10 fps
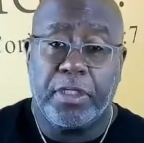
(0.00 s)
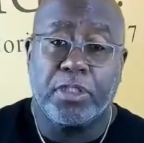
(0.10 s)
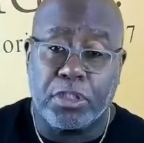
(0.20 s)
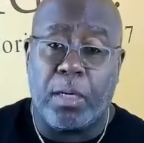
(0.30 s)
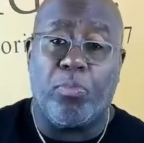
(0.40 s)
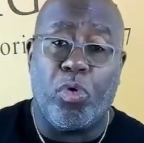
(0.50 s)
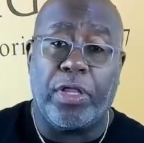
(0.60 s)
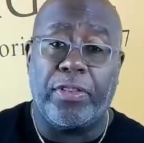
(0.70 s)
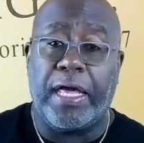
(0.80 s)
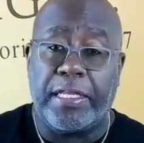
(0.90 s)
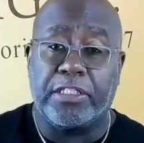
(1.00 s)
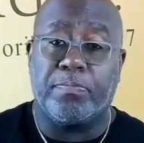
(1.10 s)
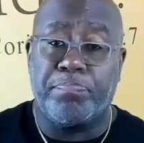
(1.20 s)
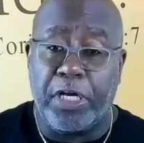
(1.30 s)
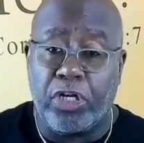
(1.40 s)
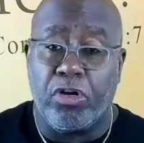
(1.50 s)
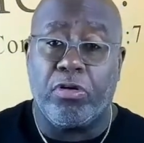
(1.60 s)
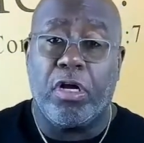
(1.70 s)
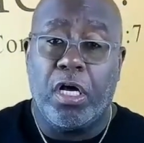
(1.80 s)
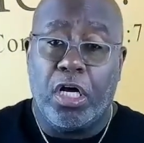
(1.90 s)
someone that is
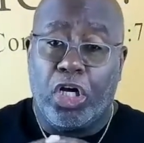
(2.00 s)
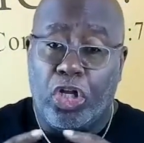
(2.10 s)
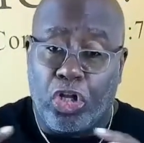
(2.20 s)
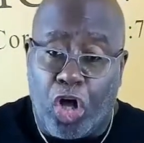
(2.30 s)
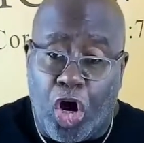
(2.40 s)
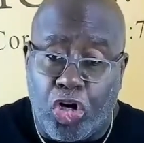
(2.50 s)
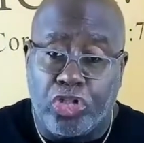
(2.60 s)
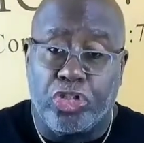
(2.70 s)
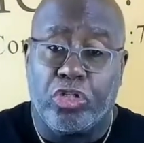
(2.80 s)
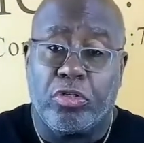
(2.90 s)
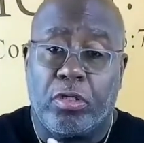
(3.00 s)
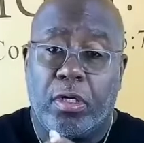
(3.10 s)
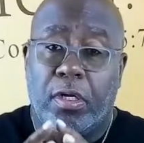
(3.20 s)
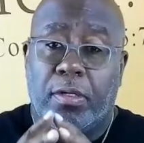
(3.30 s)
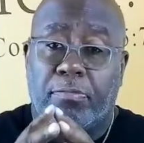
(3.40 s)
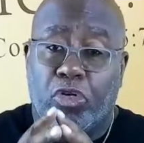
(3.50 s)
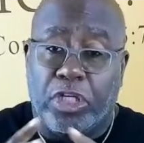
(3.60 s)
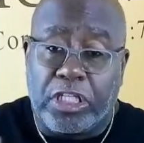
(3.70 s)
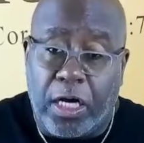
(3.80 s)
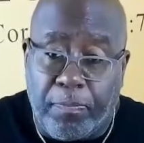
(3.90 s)
bigger, larger, more
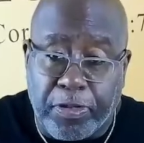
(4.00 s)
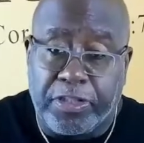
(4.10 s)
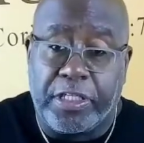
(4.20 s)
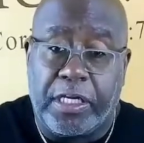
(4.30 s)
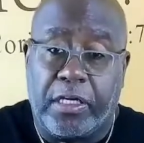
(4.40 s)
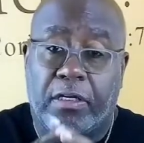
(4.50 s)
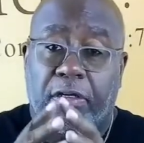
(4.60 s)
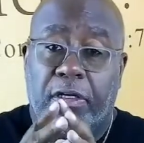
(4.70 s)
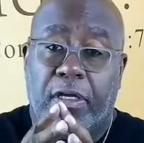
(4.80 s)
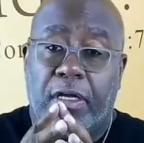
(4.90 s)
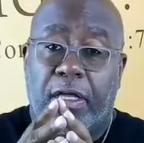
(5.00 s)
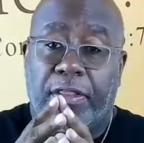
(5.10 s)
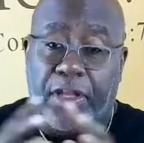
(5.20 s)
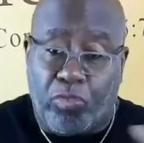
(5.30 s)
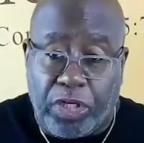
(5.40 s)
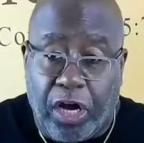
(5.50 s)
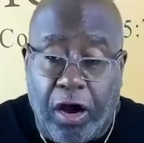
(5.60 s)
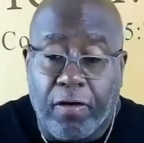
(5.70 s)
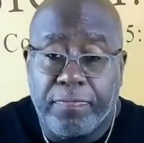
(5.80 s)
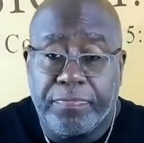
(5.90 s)
encompassing, than we are.